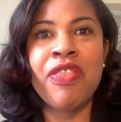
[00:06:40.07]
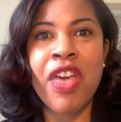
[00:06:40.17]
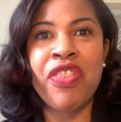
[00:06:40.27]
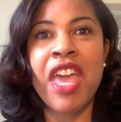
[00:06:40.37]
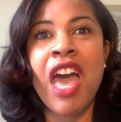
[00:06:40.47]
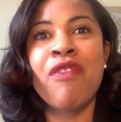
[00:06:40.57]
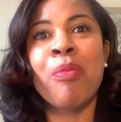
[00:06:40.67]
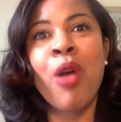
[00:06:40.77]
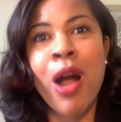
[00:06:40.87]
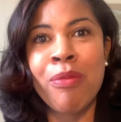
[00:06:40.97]
that they have a
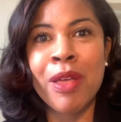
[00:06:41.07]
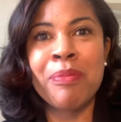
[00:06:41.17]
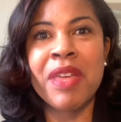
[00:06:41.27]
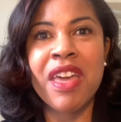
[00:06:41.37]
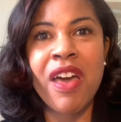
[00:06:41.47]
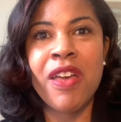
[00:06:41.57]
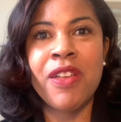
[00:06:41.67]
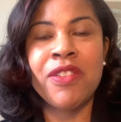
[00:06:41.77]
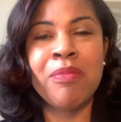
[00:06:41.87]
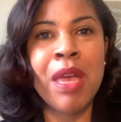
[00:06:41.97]
problem
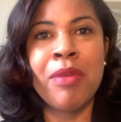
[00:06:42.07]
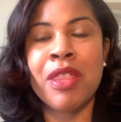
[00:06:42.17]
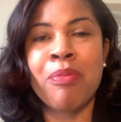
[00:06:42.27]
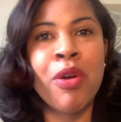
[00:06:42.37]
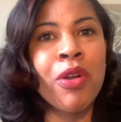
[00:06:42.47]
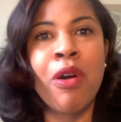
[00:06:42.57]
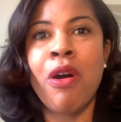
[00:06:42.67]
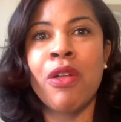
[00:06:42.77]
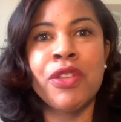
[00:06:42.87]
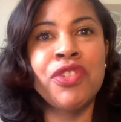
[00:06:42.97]
because maybe the
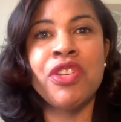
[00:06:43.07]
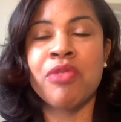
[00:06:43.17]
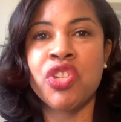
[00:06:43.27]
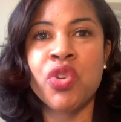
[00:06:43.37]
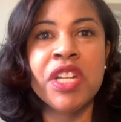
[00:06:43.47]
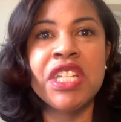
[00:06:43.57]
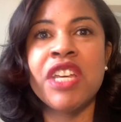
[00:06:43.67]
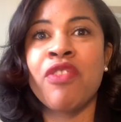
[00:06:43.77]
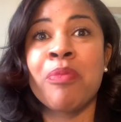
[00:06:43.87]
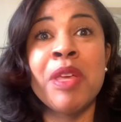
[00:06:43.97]
protocol is too
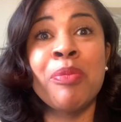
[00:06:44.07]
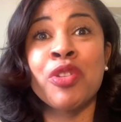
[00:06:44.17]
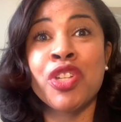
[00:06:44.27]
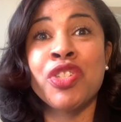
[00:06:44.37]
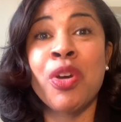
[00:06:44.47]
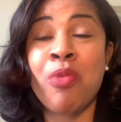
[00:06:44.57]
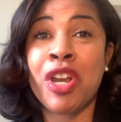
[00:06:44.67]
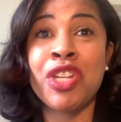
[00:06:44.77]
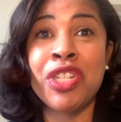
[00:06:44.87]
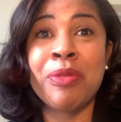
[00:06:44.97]
restrictive or people just don't want
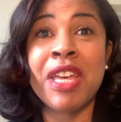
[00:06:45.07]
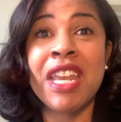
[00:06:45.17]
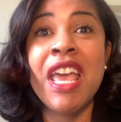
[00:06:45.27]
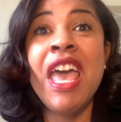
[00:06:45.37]
to do it.